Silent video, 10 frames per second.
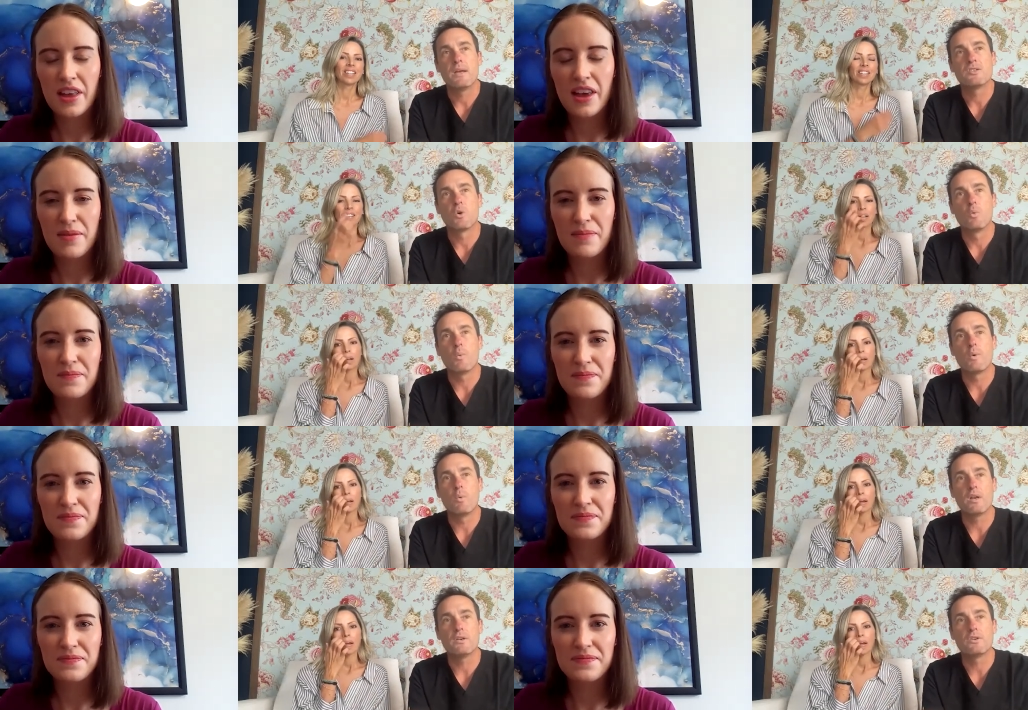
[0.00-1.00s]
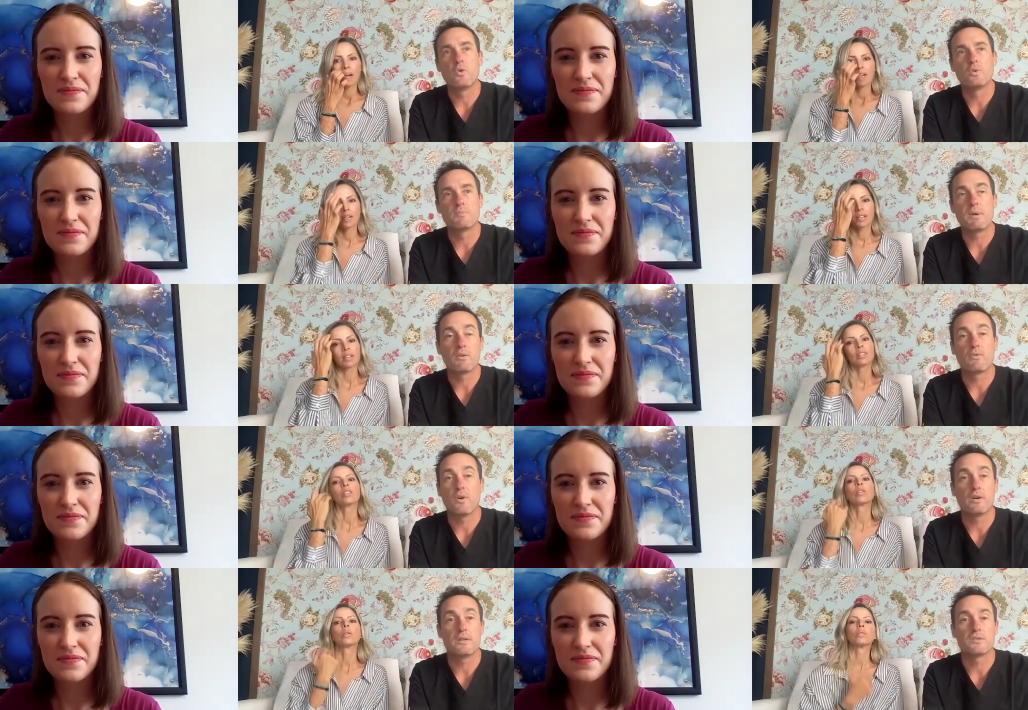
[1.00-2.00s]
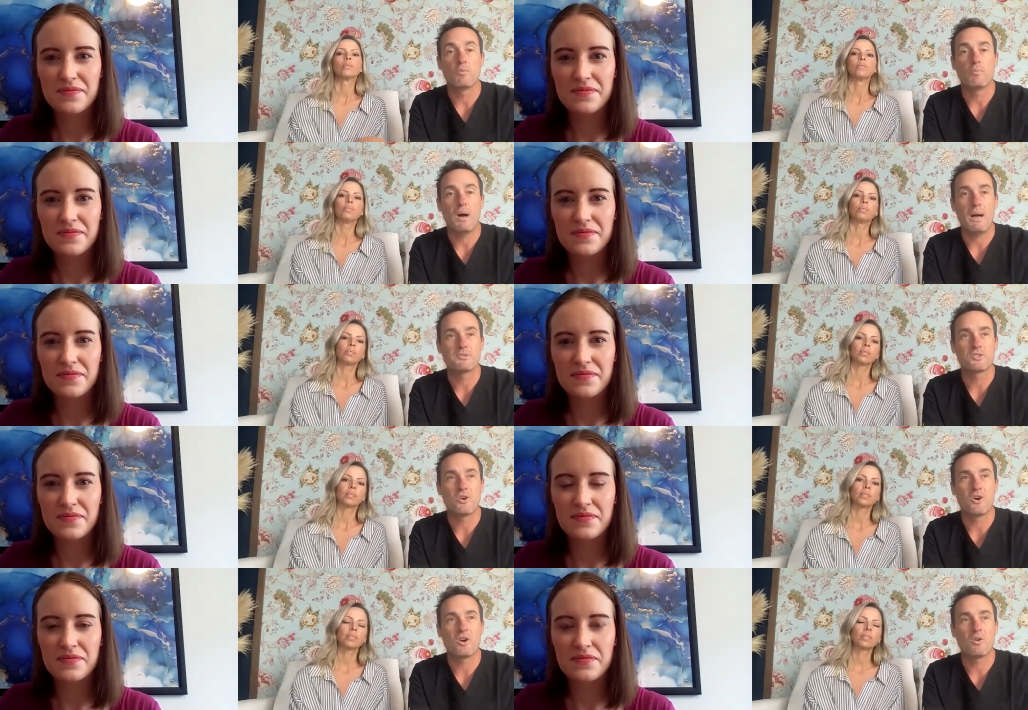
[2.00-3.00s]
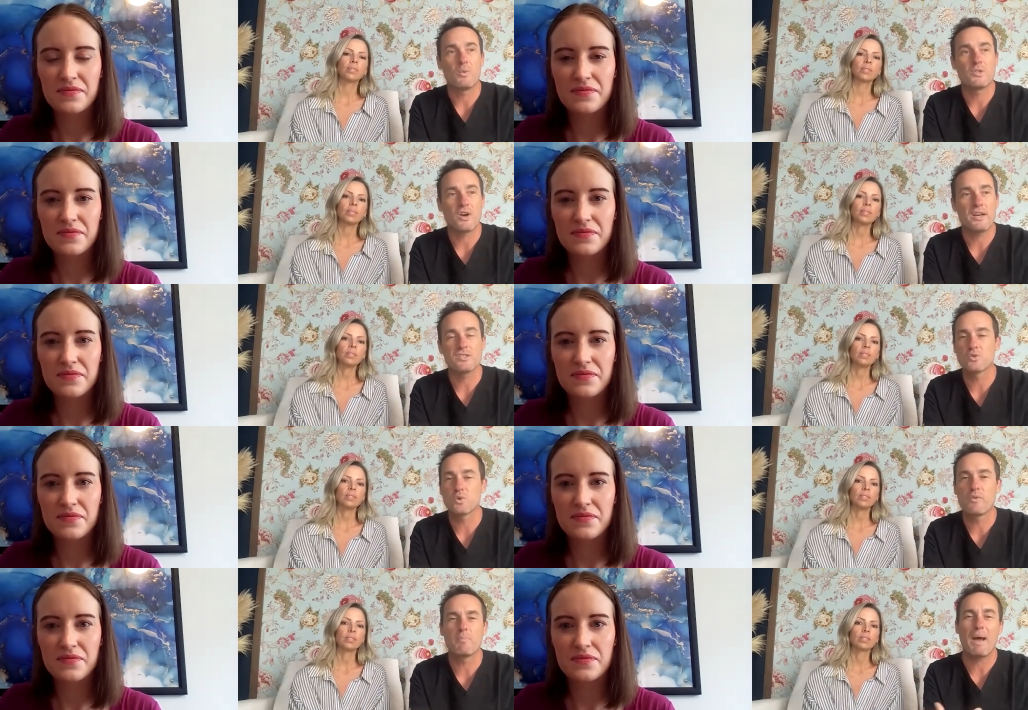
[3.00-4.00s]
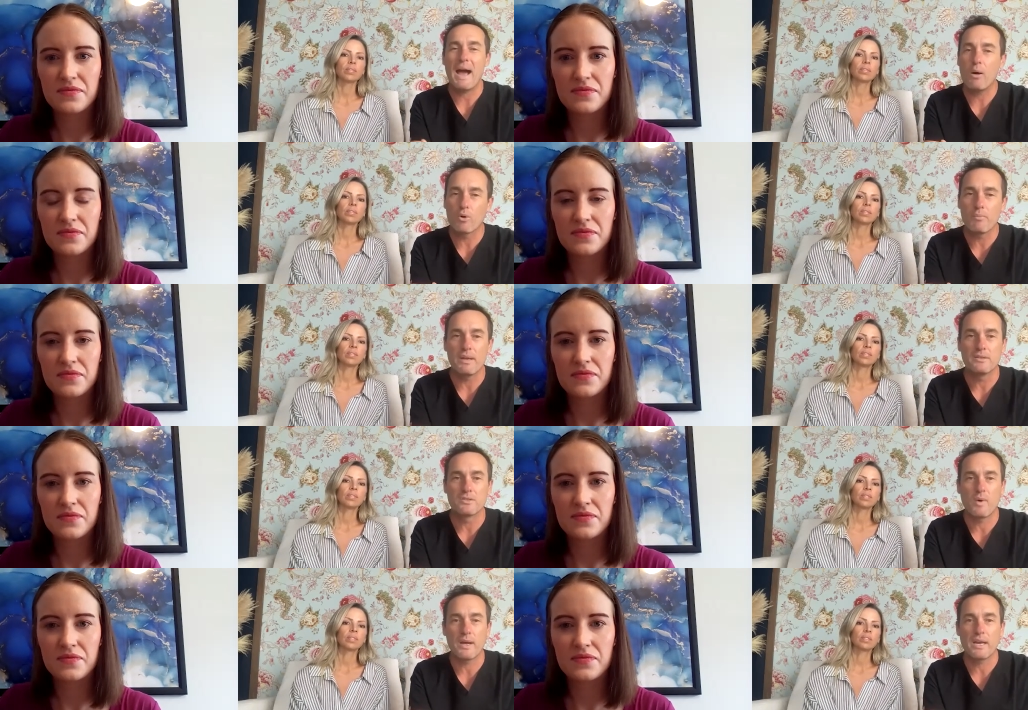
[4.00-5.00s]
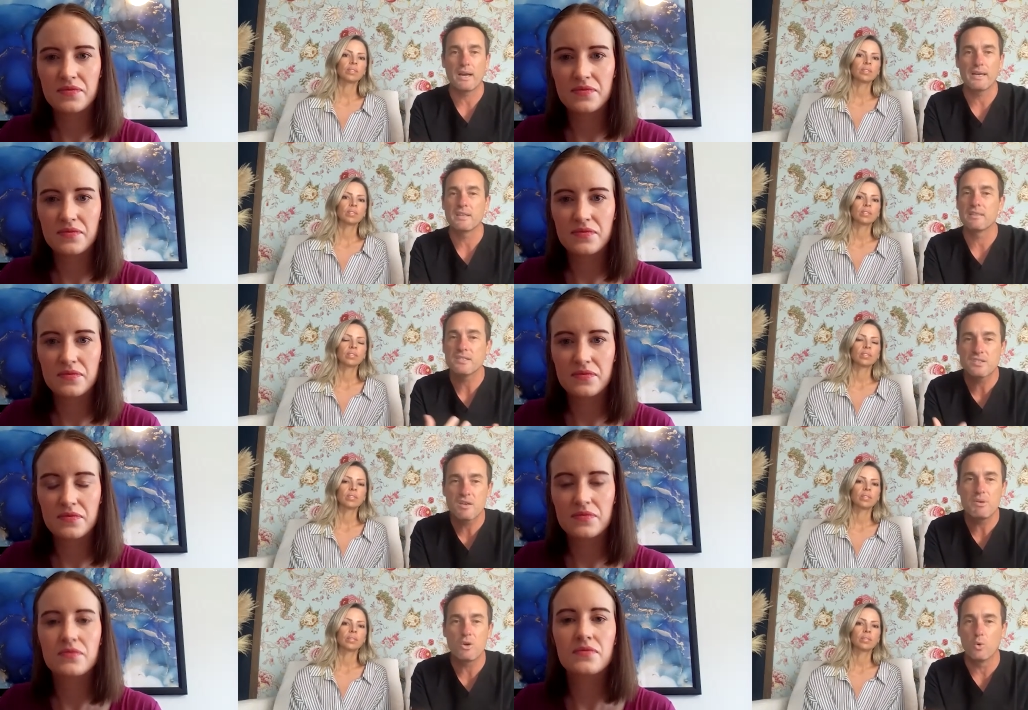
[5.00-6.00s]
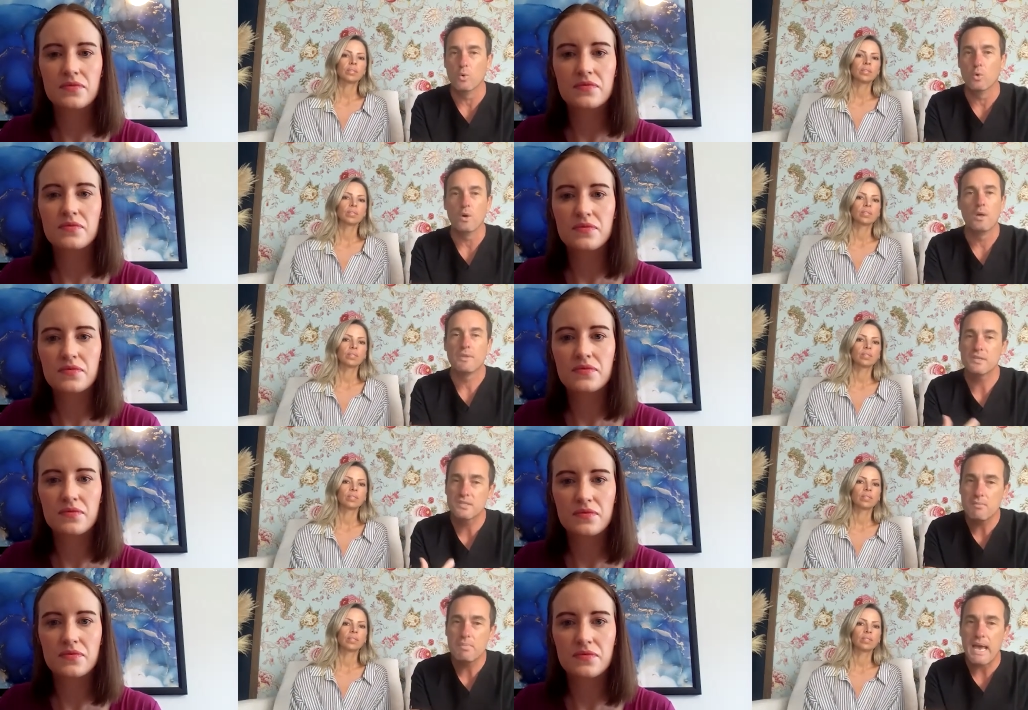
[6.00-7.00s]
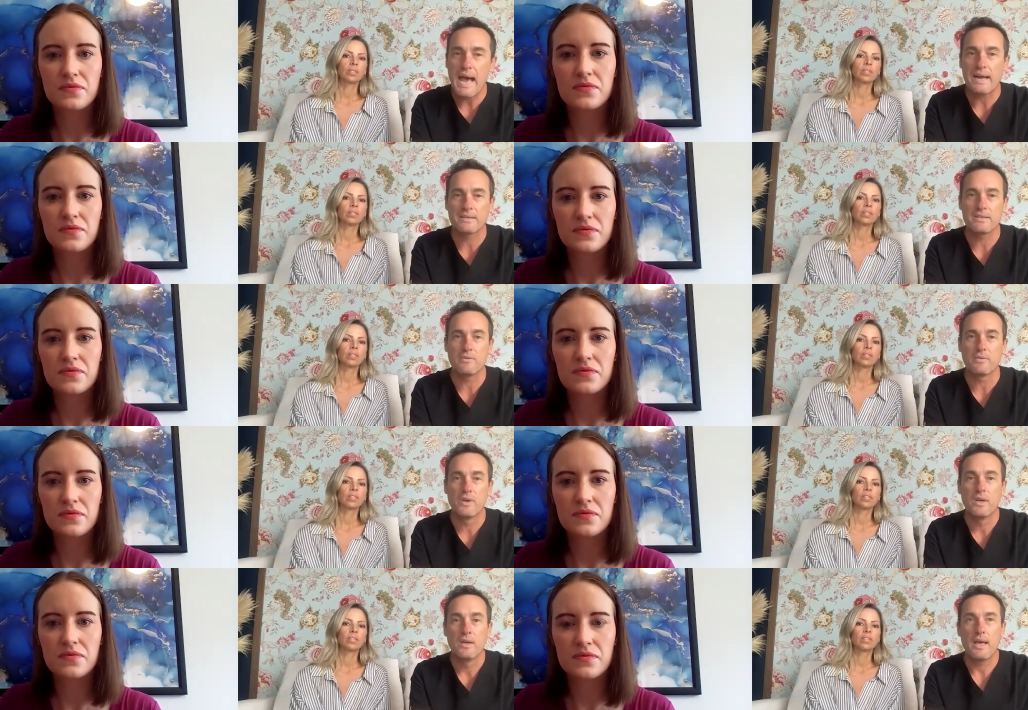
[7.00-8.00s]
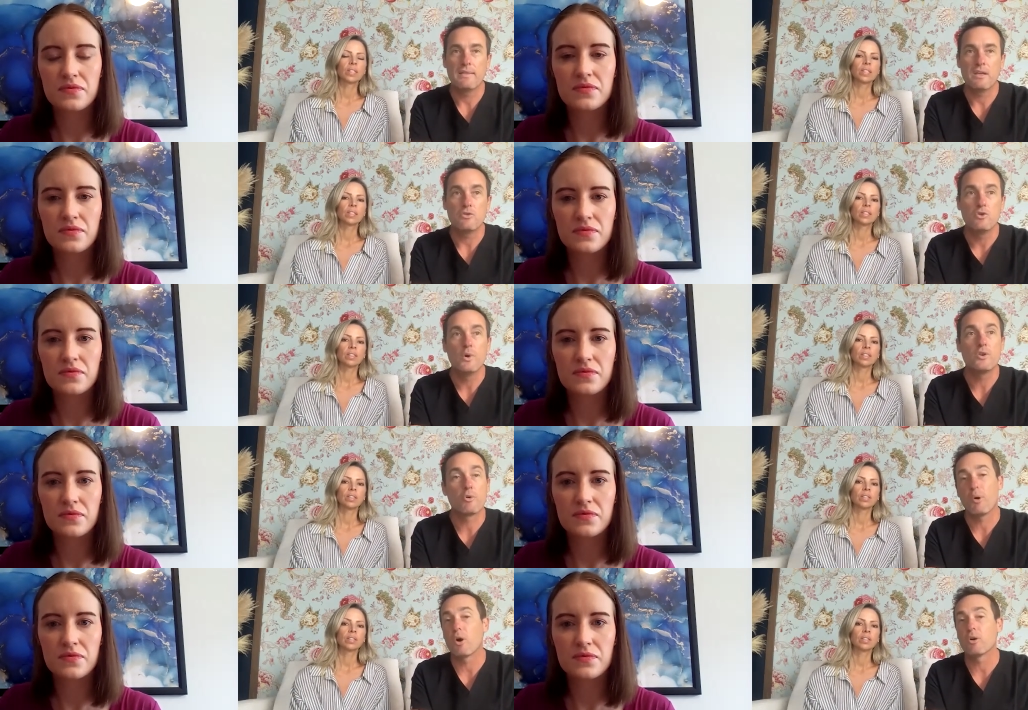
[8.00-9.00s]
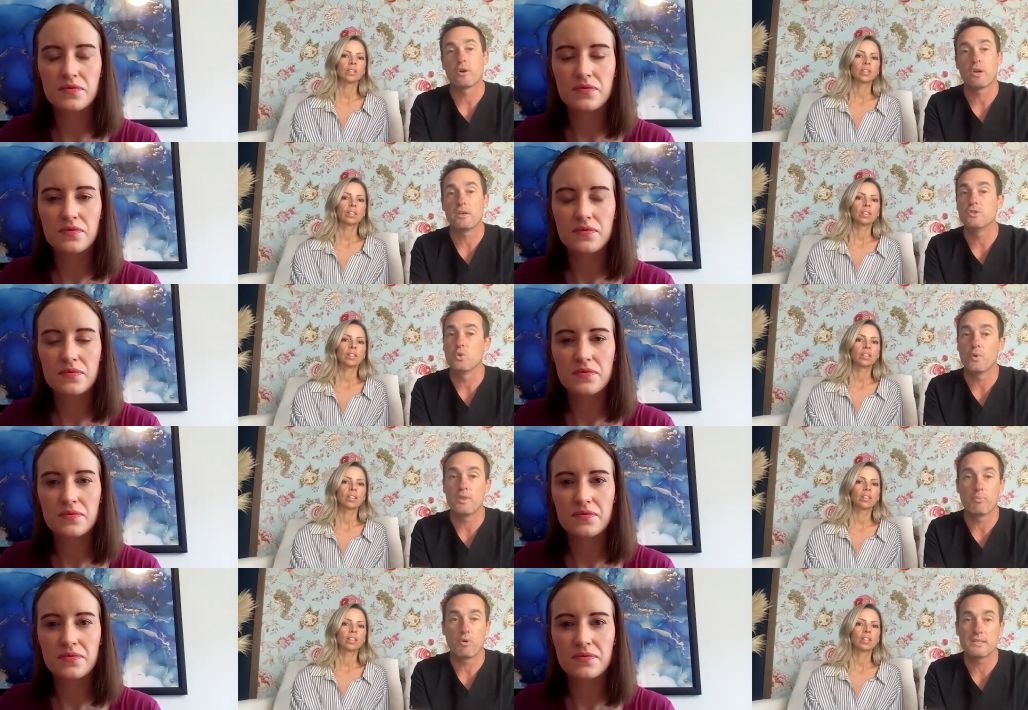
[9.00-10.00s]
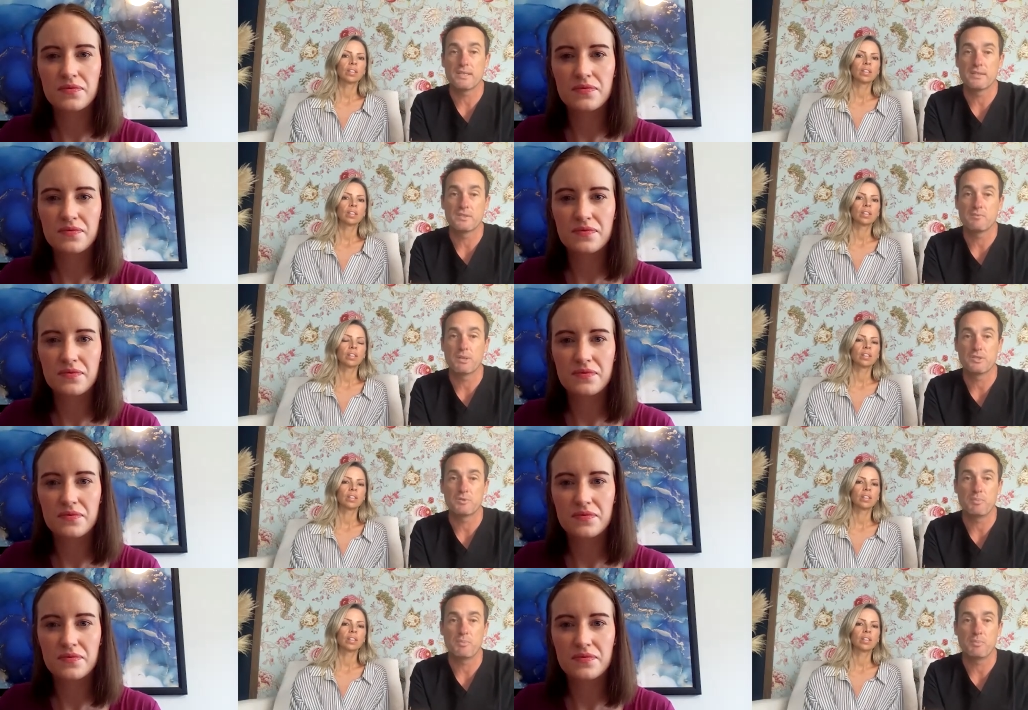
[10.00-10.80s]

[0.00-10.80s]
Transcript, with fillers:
Speaker 1: And so what we wanted to do was make it fun. And so Popstar, we tried to sort of empower men to recognize that this can be cool, this can be active, and that you and your partner can enjoy the process as much as